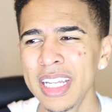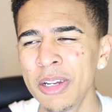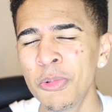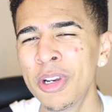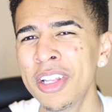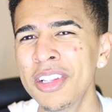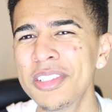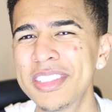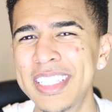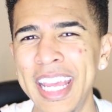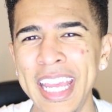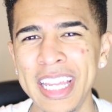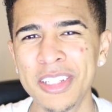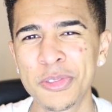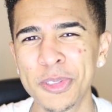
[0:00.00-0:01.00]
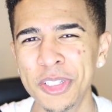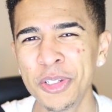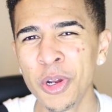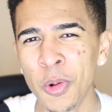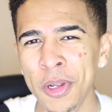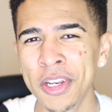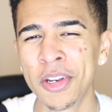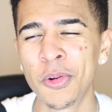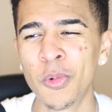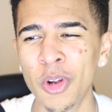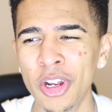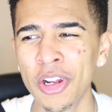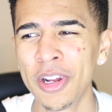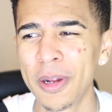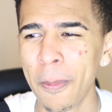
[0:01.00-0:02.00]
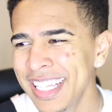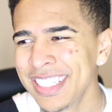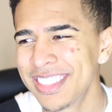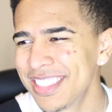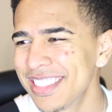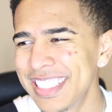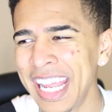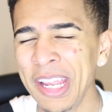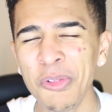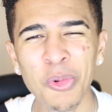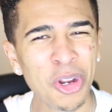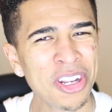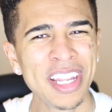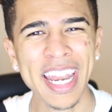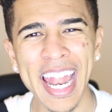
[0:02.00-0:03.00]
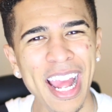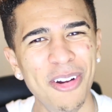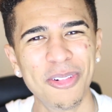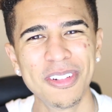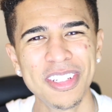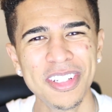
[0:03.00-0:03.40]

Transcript: like one of those days where you go into work, things just ain't working out.